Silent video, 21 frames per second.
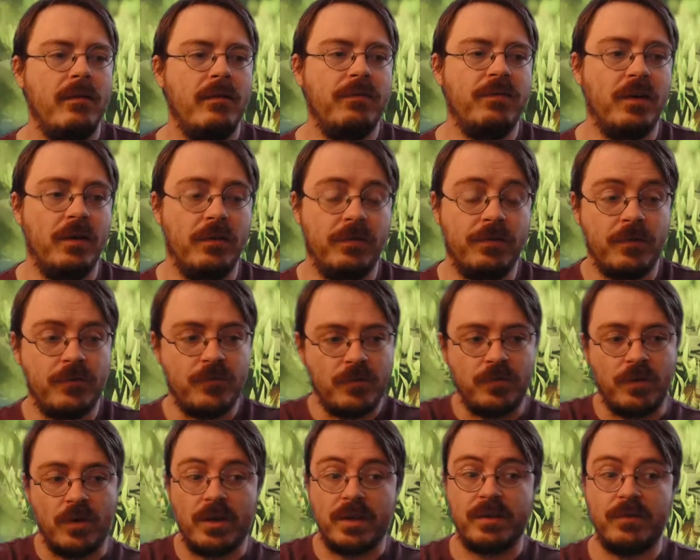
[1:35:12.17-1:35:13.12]
for
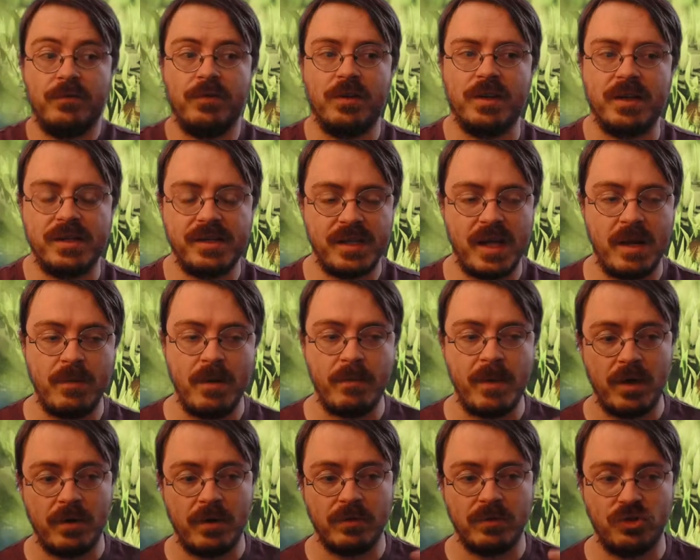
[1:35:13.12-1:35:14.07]
the same
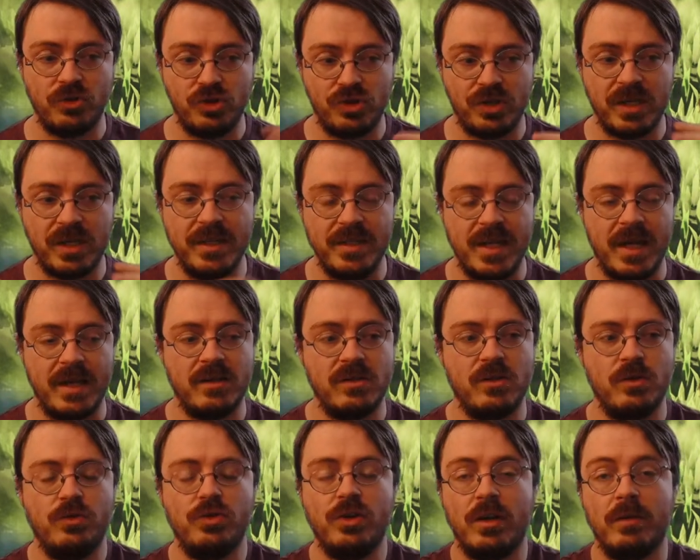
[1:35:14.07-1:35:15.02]
amount just
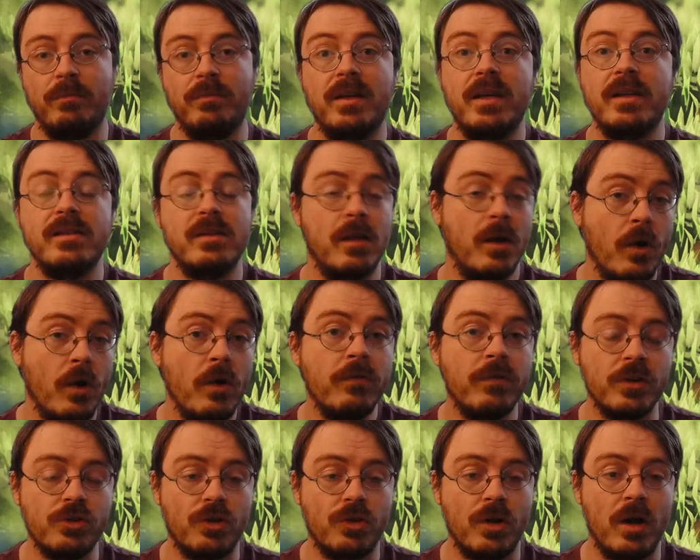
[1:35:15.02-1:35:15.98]
condensed into each other because of the
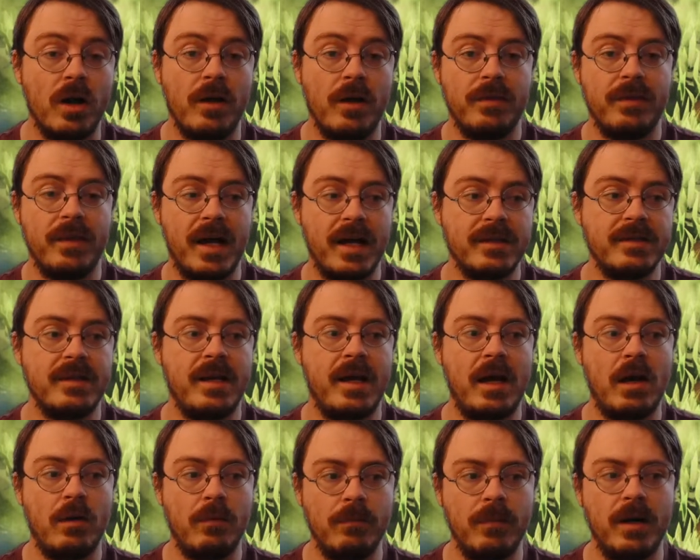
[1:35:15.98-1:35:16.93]
overdraw. That's
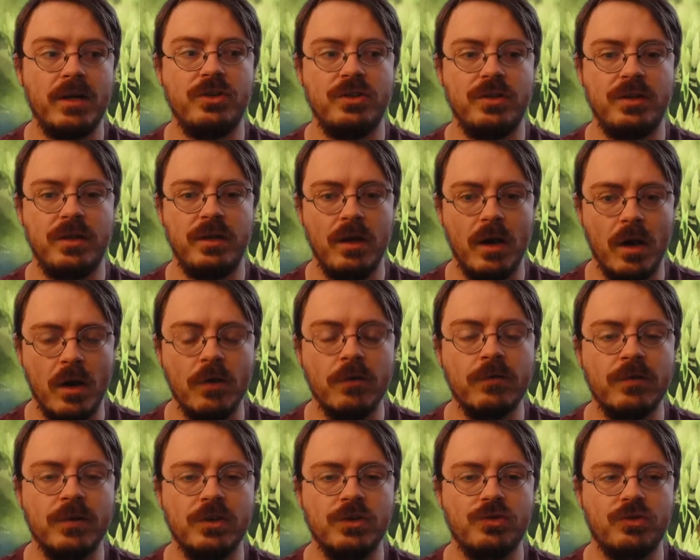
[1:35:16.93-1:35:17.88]
how much the
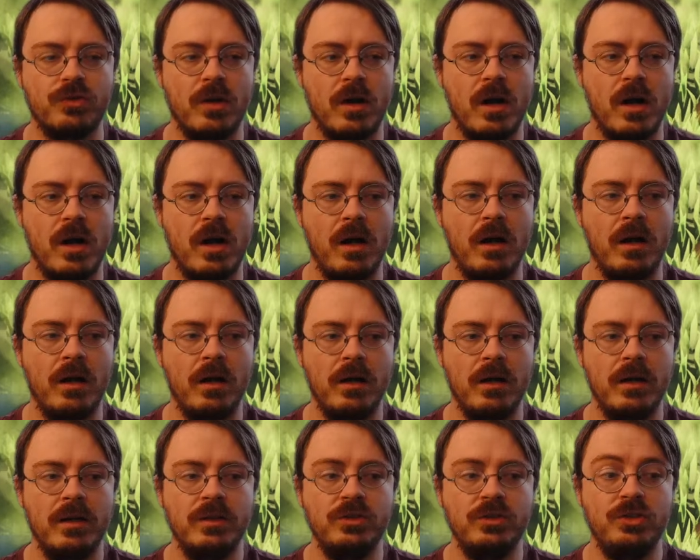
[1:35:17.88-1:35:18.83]
overdraw
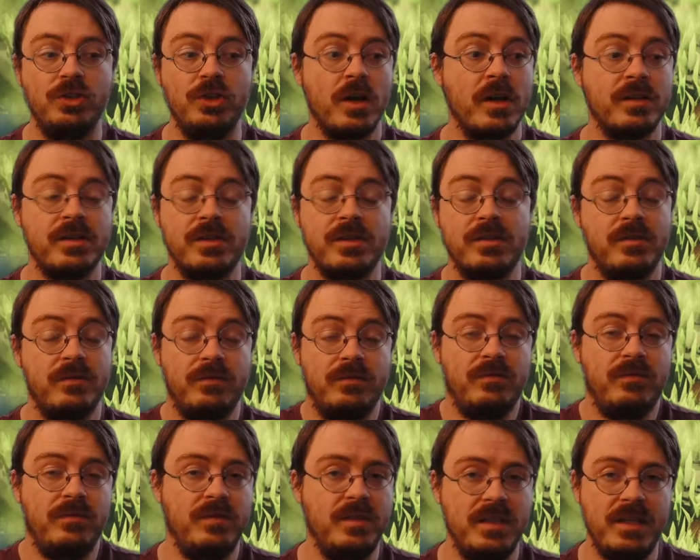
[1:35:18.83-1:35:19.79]
just
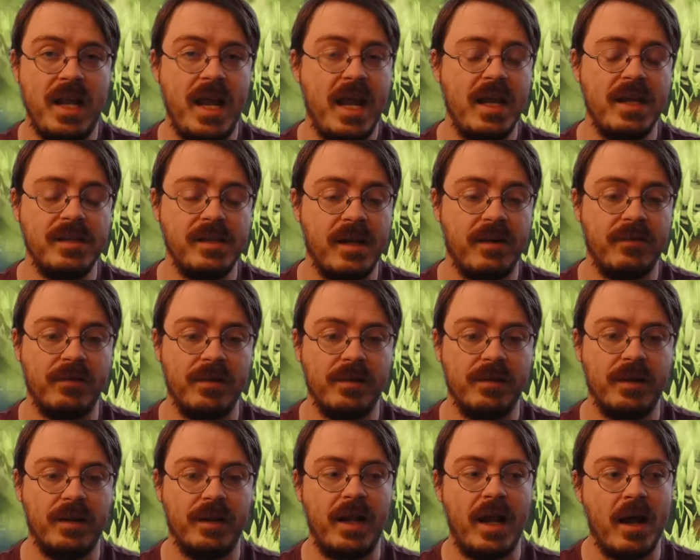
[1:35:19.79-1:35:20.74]
tanks
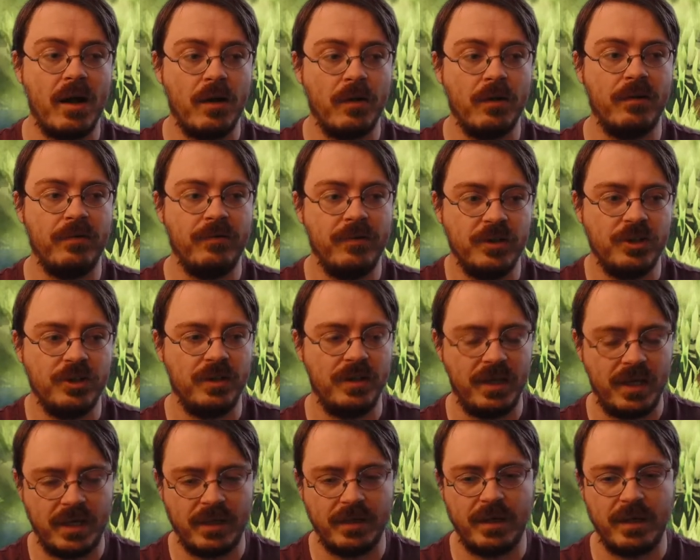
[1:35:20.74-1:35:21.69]
everything, how efficient
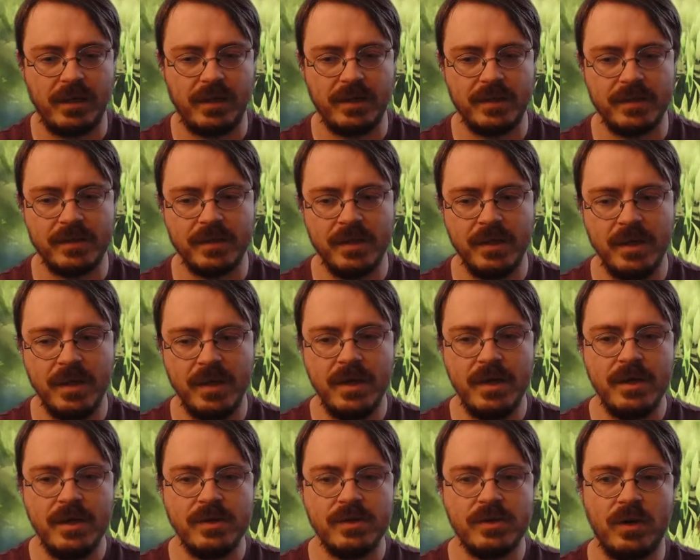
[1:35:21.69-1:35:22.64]
nanite is.
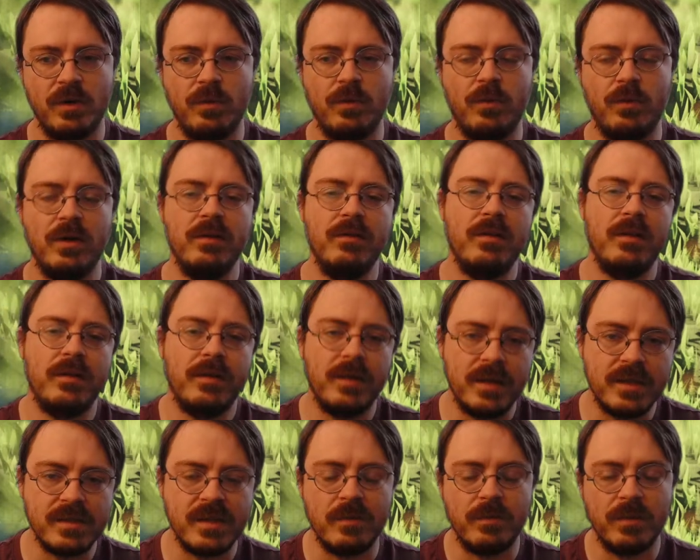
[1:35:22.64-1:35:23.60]
So one of the
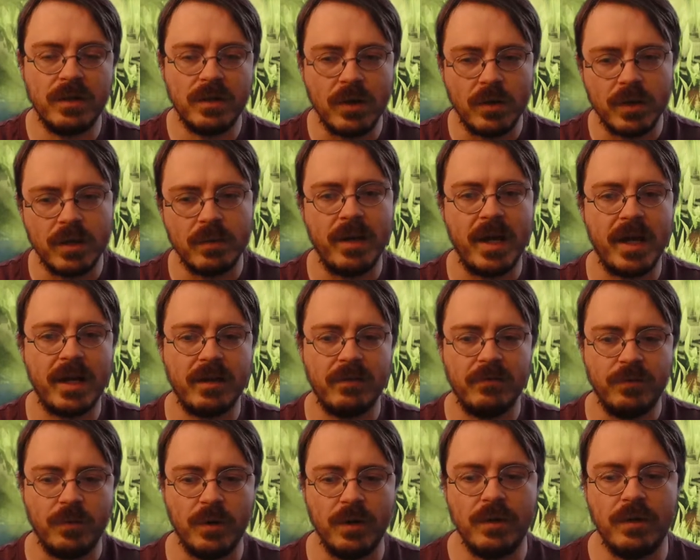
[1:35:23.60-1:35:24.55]
things I've been going back
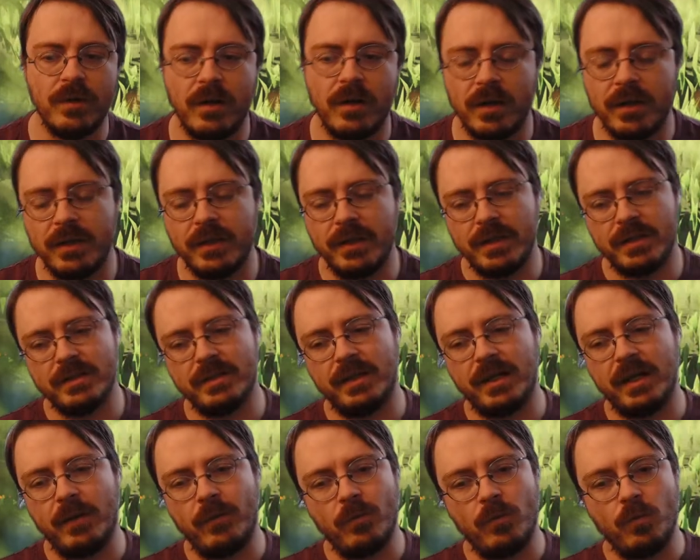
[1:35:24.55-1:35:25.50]
and forth on is
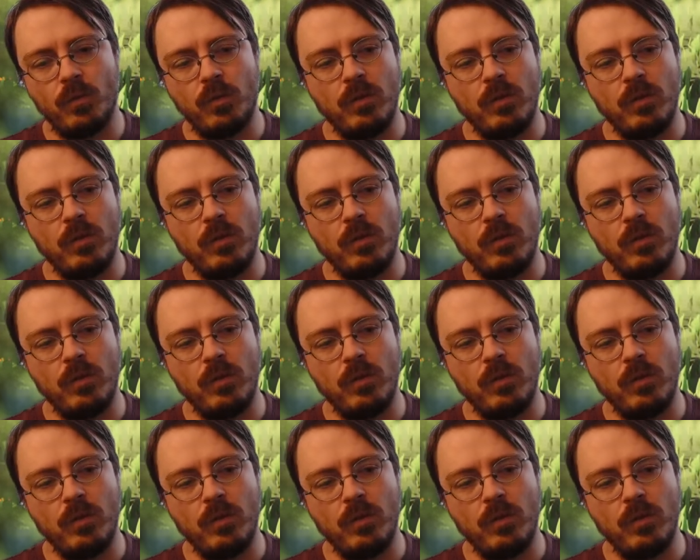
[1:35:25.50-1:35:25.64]
like,